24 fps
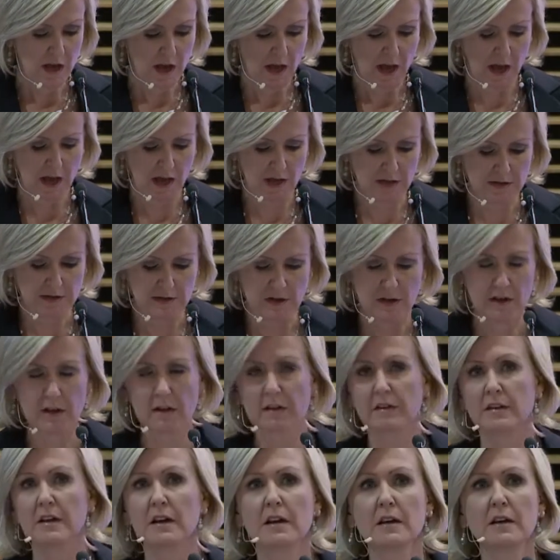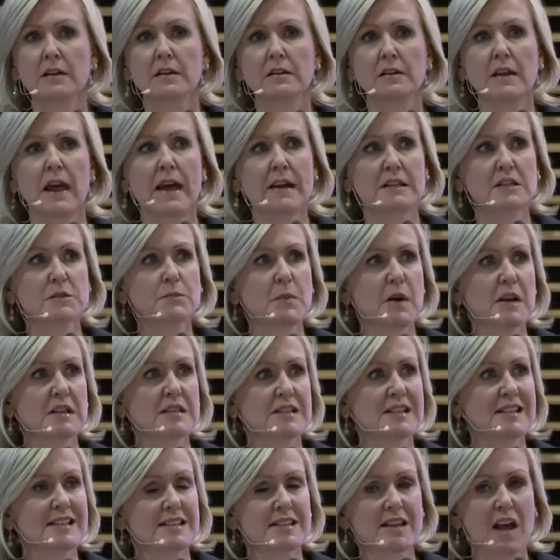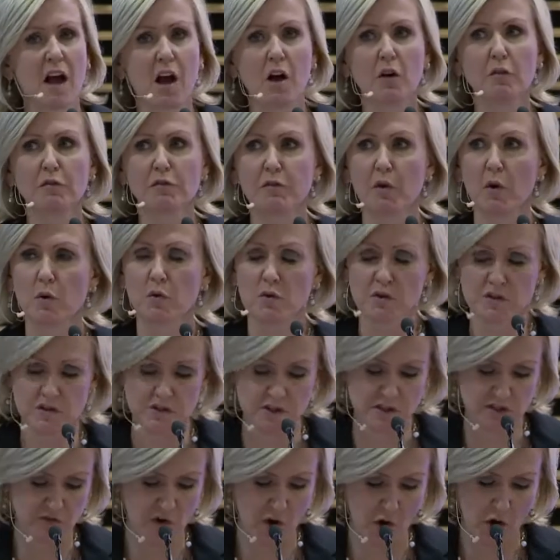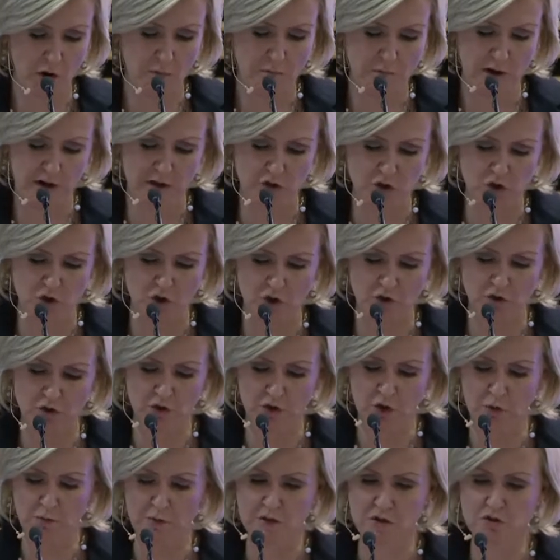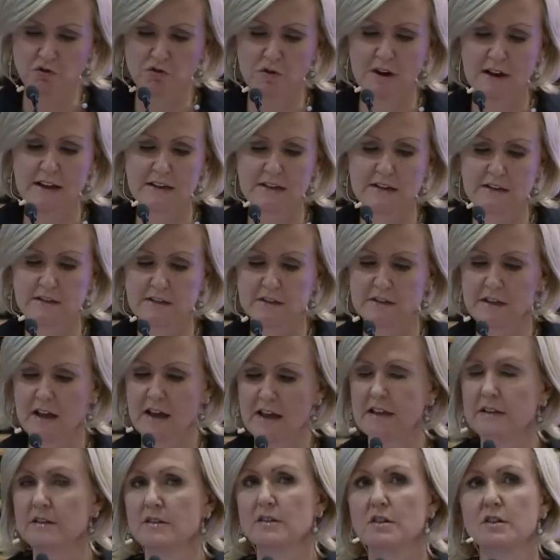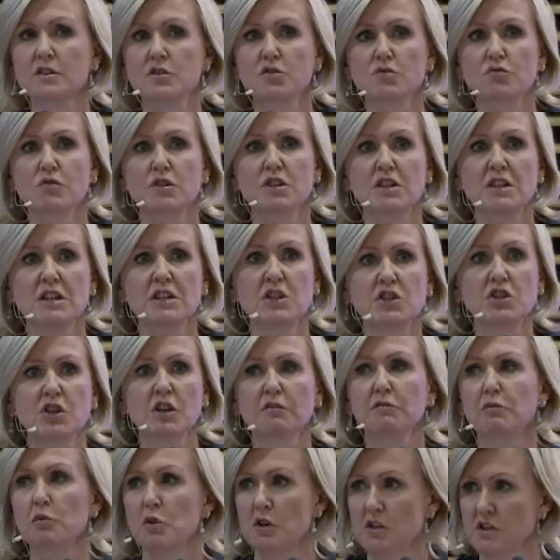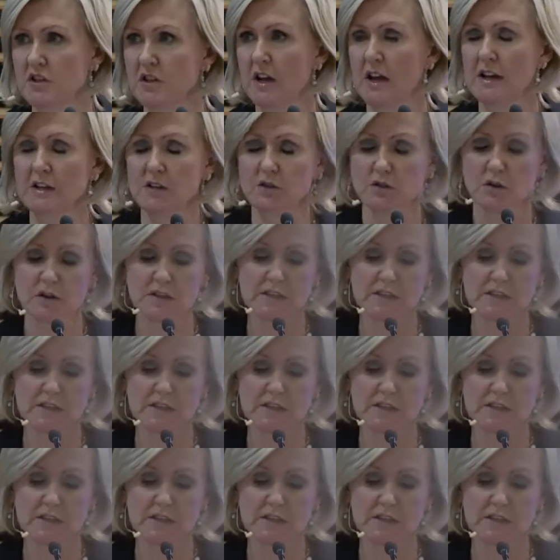And the ESPAS itself focuses very much on global trends and strategic foresight, so